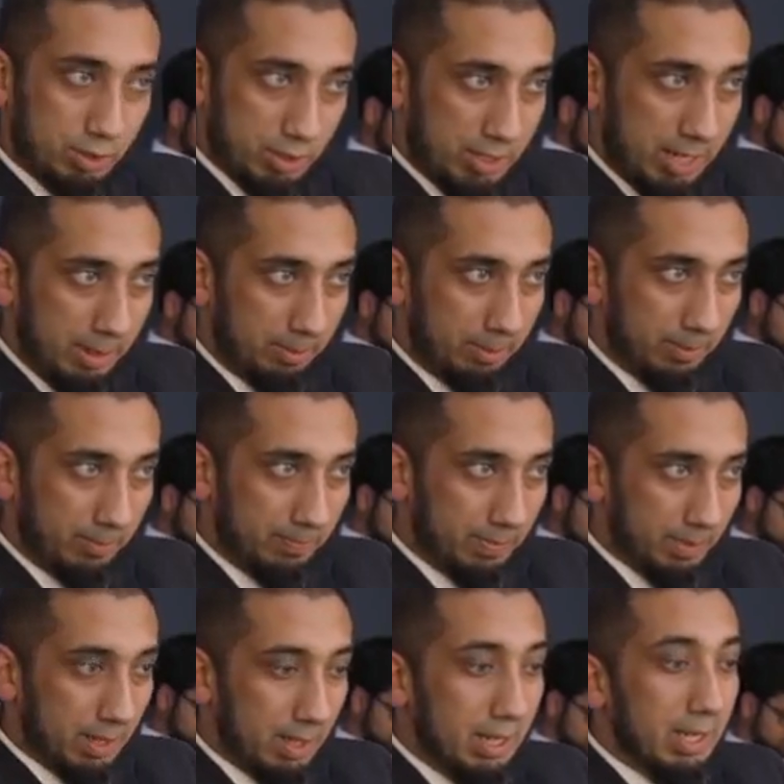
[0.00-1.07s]
You snap.
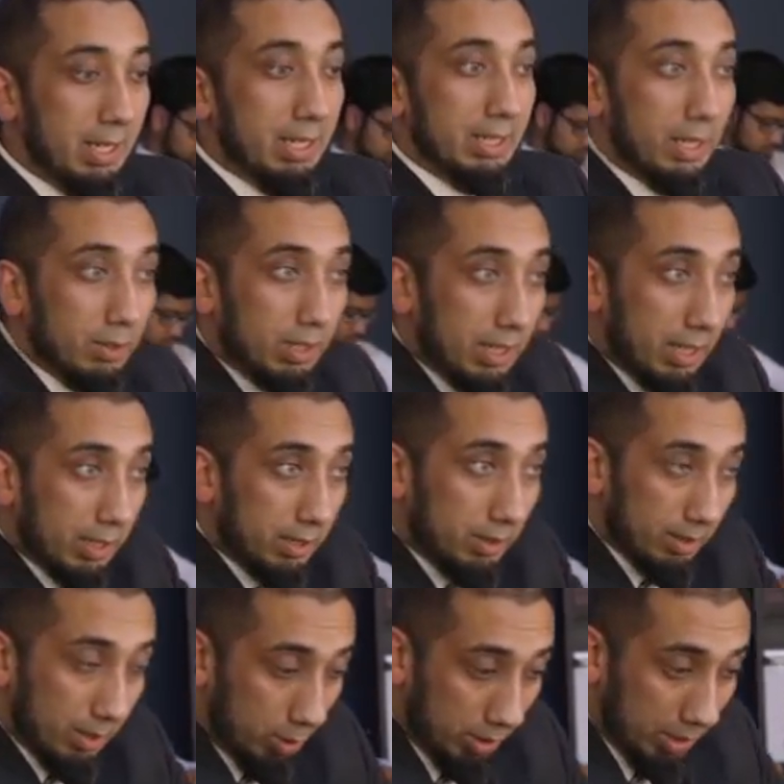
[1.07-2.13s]
Now he
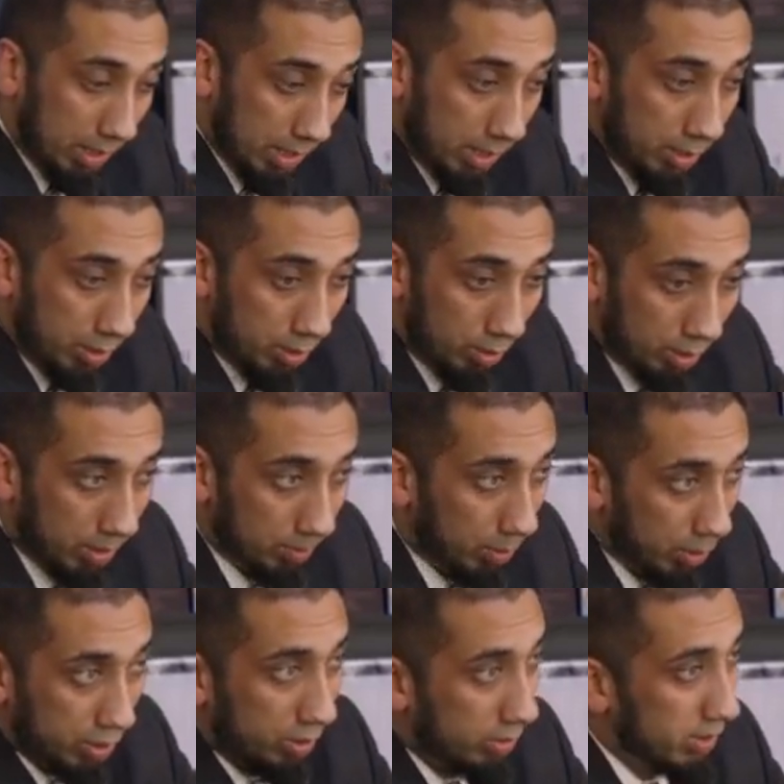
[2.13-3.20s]
hit her, or he
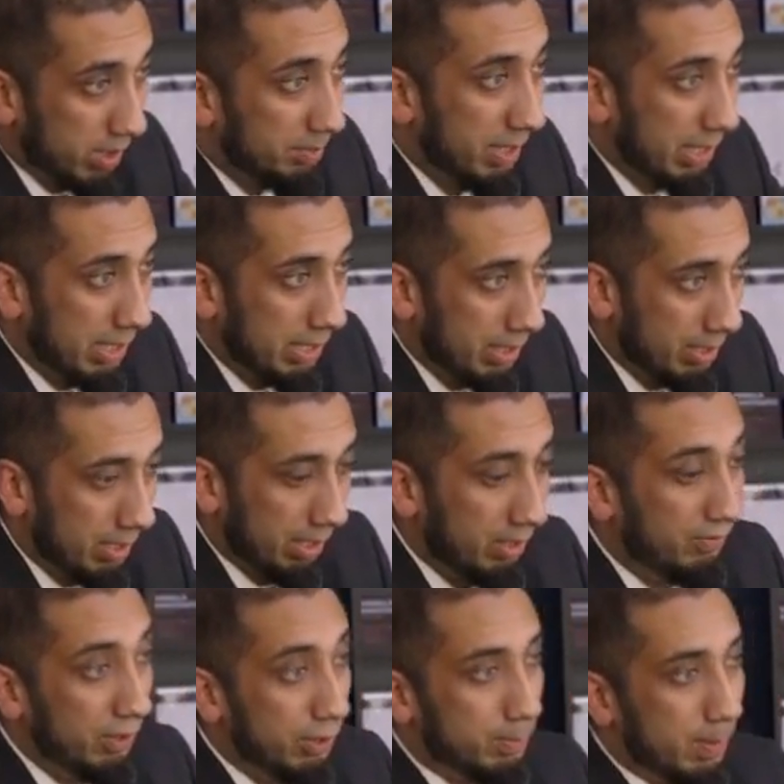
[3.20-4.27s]
pushed her, something he did, and
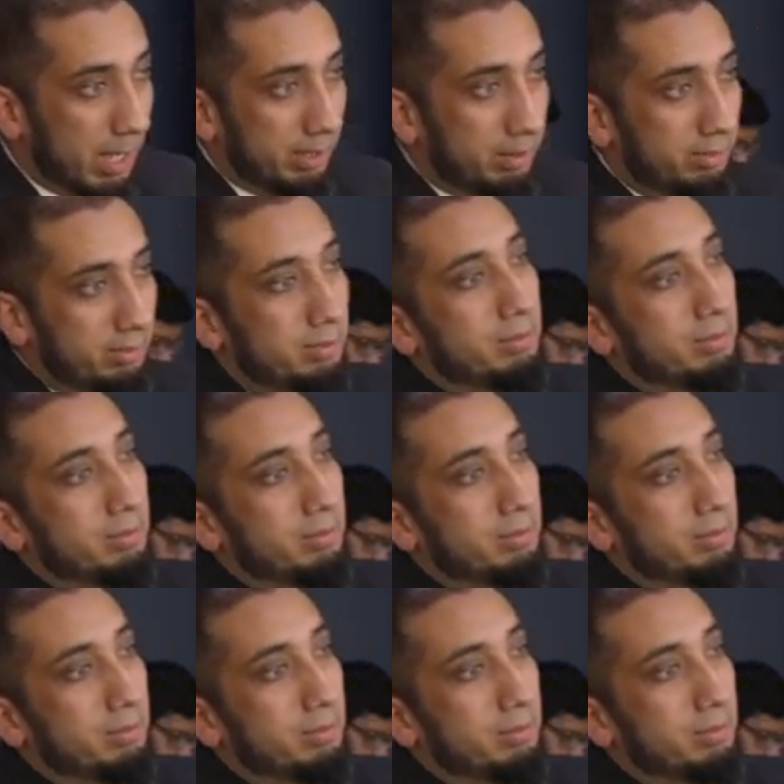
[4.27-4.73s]
he feels bad.